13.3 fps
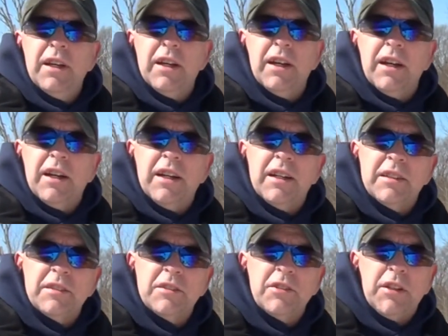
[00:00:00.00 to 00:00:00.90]

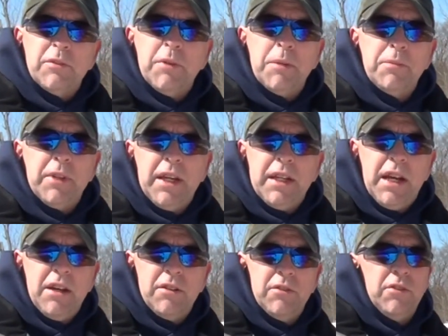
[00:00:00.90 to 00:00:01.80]
Check the website
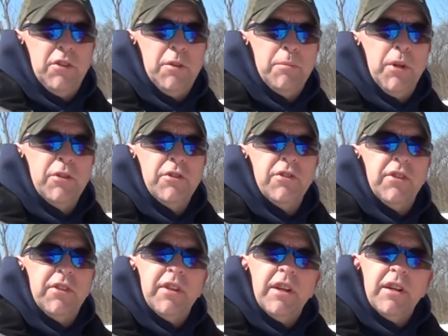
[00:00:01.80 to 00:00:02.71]
out. You can purchase
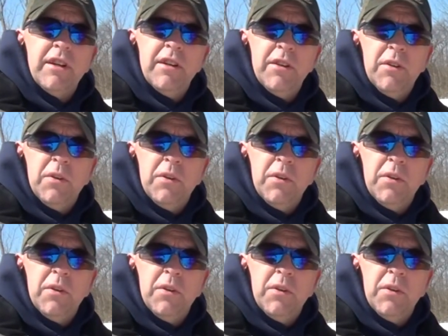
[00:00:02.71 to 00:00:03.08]
it there,